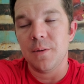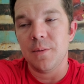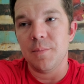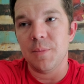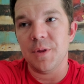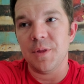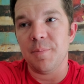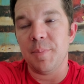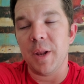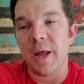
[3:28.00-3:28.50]

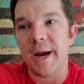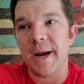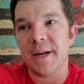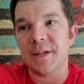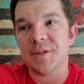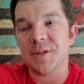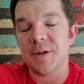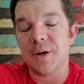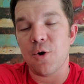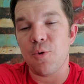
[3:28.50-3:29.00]
But the plan
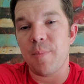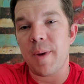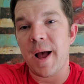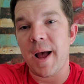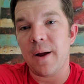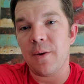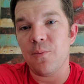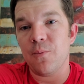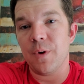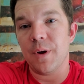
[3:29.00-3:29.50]
is to go
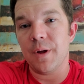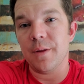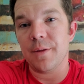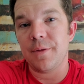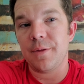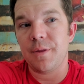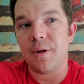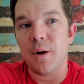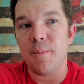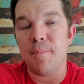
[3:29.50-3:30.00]
back
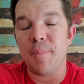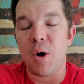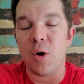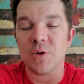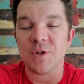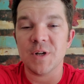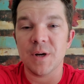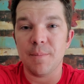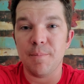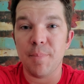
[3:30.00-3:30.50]
with a
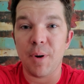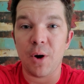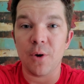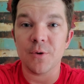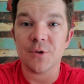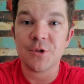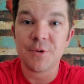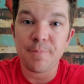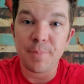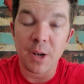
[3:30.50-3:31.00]
Baltic
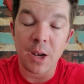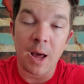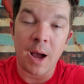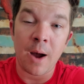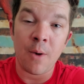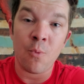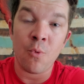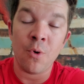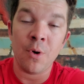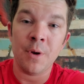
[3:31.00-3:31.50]
birch
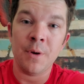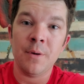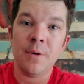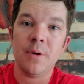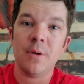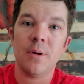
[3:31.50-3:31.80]
plywood.